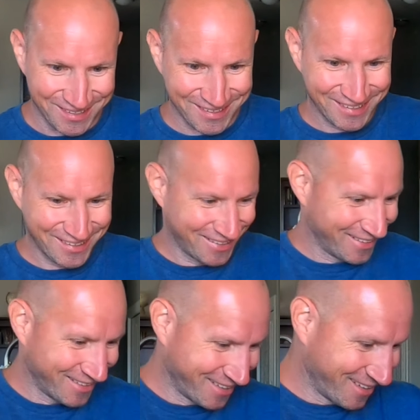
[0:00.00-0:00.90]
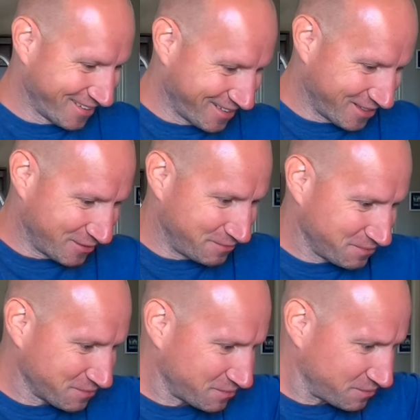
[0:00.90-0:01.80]

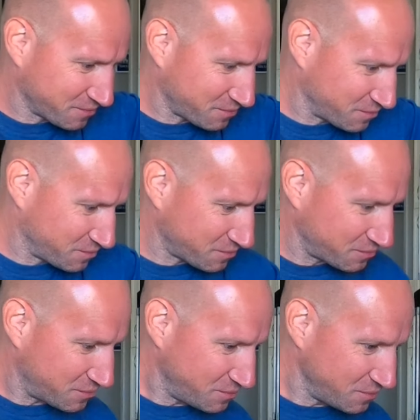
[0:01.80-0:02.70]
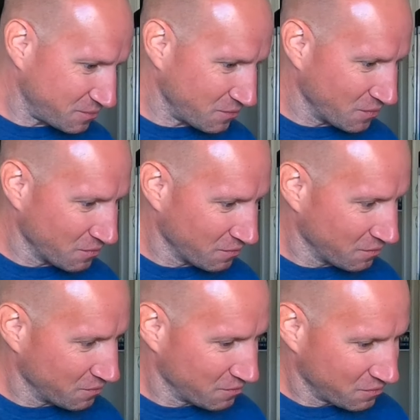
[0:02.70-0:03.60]

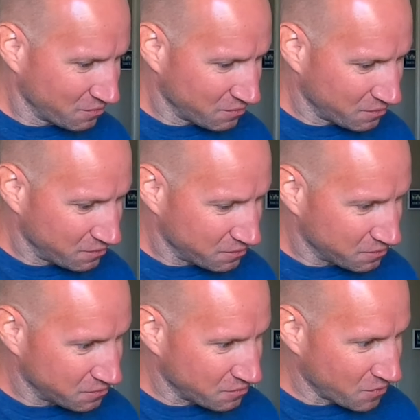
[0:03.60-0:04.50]
[no speech]